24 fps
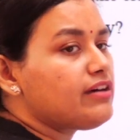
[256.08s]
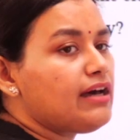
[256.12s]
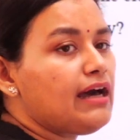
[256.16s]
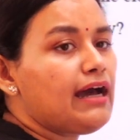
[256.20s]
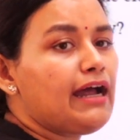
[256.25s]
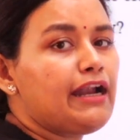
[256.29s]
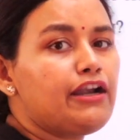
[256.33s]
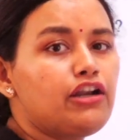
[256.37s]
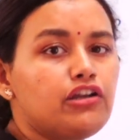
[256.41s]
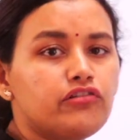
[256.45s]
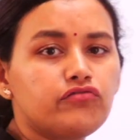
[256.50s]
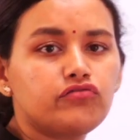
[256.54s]
a
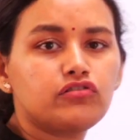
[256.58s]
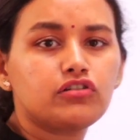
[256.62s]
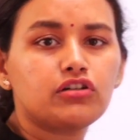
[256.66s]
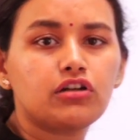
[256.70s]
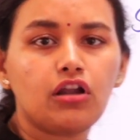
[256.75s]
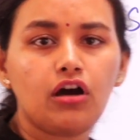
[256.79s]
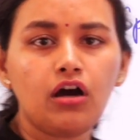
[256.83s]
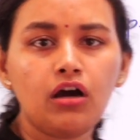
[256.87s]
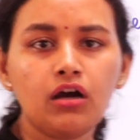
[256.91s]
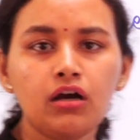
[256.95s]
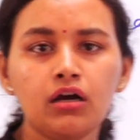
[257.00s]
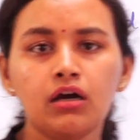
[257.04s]
hand of a
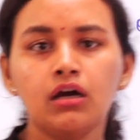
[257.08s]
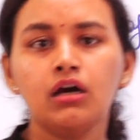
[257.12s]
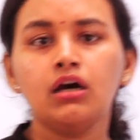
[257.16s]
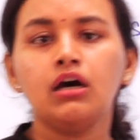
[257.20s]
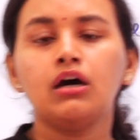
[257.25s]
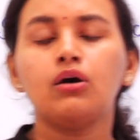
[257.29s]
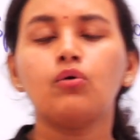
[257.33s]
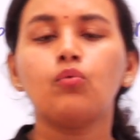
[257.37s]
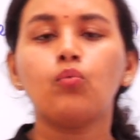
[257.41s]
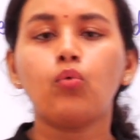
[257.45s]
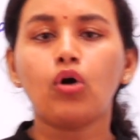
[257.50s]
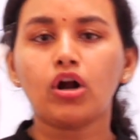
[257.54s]
clock?
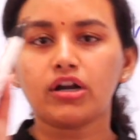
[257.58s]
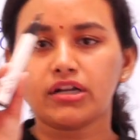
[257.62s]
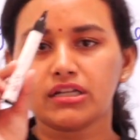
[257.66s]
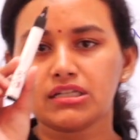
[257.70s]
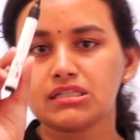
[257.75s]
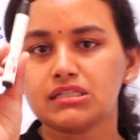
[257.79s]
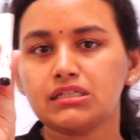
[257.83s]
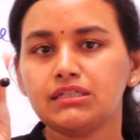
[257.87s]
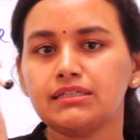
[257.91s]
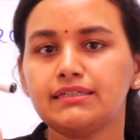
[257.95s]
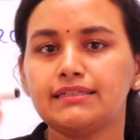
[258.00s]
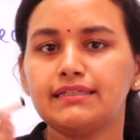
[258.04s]
What is
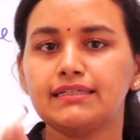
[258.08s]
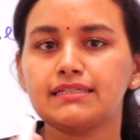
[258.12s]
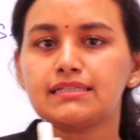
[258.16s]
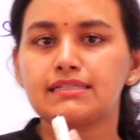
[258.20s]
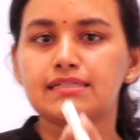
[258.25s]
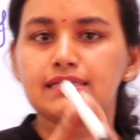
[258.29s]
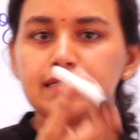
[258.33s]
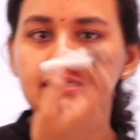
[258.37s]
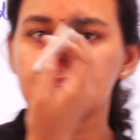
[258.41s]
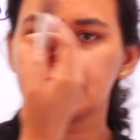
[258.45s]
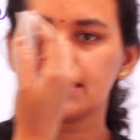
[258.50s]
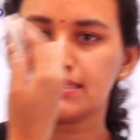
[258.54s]
the
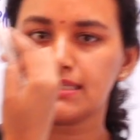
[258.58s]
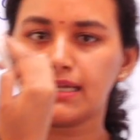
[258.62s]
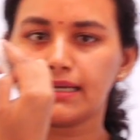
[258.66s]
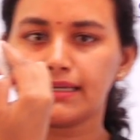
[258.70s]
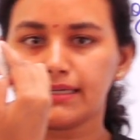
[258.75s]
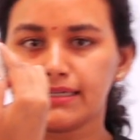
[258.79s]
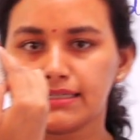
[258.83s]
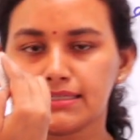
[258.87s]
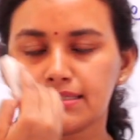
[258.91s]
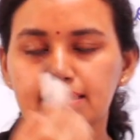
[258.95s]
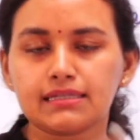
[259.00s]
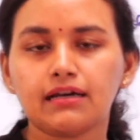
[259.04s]
distance that
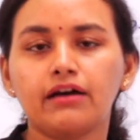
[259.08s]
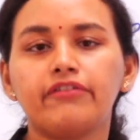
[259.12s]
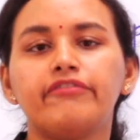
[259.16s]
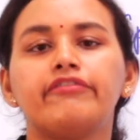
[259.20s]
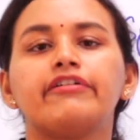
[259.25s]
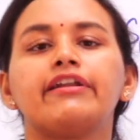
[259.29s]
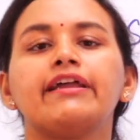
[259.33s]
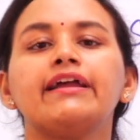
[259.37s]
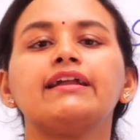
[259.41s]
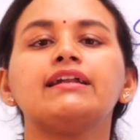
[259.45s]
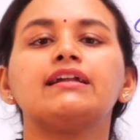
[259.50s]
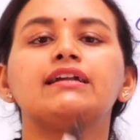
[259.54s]
it is
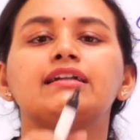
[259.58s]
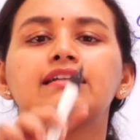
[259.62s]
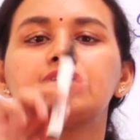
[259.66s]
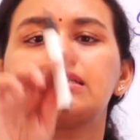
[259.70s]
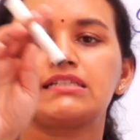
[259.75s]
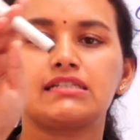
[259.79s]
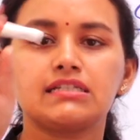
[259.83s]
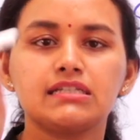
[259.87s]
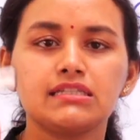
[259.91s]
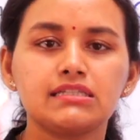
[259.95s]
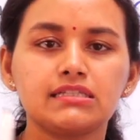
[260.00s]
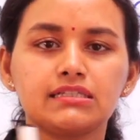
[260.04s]
covering? The
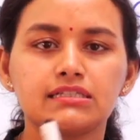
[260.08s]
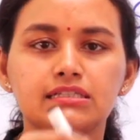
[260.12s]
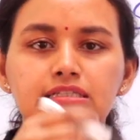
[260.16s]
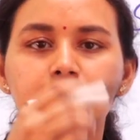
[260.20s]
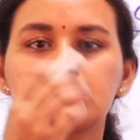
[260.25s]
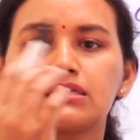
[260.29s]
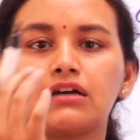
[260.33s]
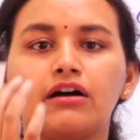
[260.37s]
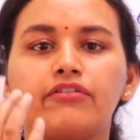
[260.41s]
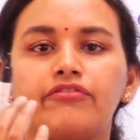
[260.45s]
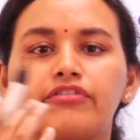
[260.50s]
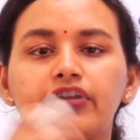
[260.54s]
distance it is
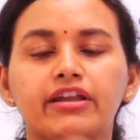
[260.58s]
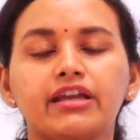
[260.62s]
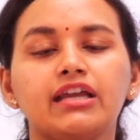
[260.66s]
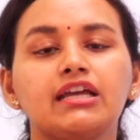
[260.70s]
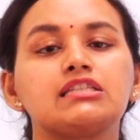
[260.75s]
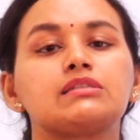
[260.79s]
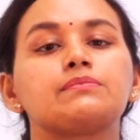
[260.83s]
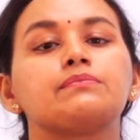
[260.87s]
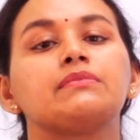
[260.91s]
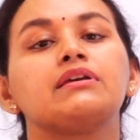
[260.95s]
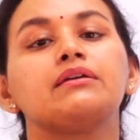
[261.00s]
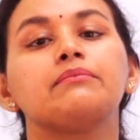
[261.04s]
covering
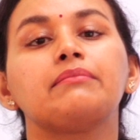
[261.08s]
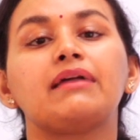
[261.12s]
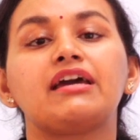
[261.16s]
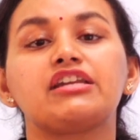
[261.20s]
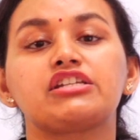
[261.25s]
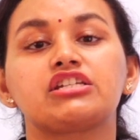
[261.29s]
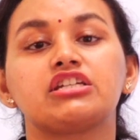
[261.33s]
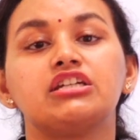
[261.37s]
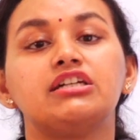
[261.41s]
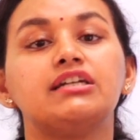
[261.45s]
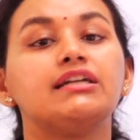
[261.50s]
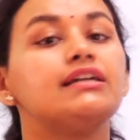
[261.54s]
is being
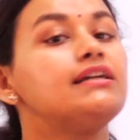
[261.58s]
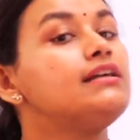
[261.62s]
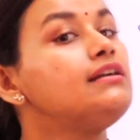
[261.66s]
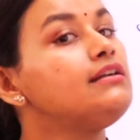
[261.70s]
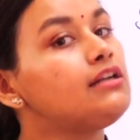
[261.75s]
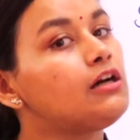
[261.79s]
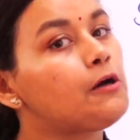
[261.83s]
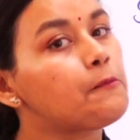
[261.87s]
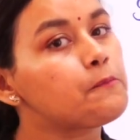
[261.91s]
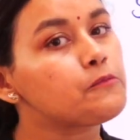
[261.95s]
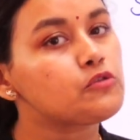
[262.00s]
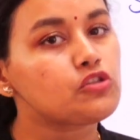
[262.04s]
measured in
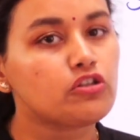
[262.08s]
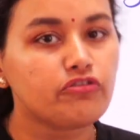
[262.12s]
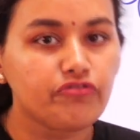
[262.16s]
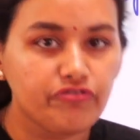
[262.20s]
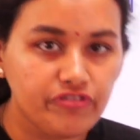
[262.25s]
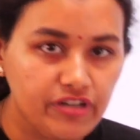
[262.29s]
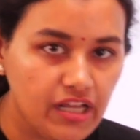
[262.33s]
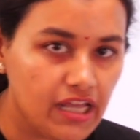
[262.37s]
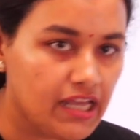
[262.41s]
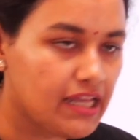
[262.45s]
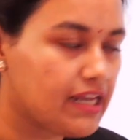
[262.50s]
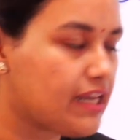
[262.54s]
terms
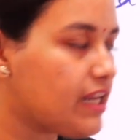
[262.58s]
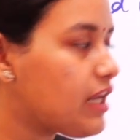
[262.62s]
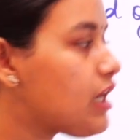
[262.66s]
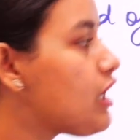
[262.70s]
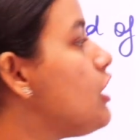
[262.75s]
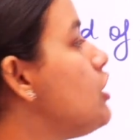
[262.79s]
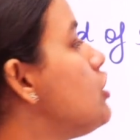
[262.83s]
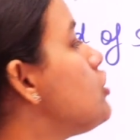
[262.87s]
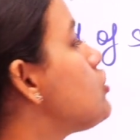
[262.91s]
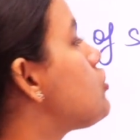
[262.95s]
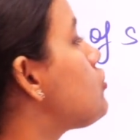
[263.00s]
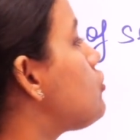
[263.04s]
of degree.
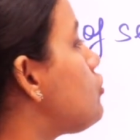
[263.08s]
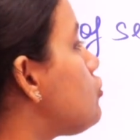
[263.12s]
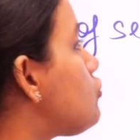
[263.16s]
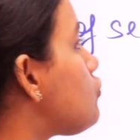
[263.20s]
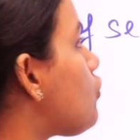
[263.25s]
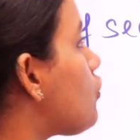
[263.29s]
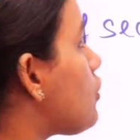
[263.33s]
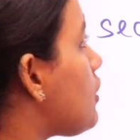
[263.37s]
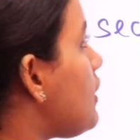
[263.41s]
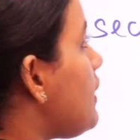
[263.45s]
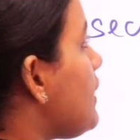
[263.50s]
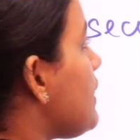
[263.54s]
So the
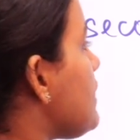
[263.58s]
total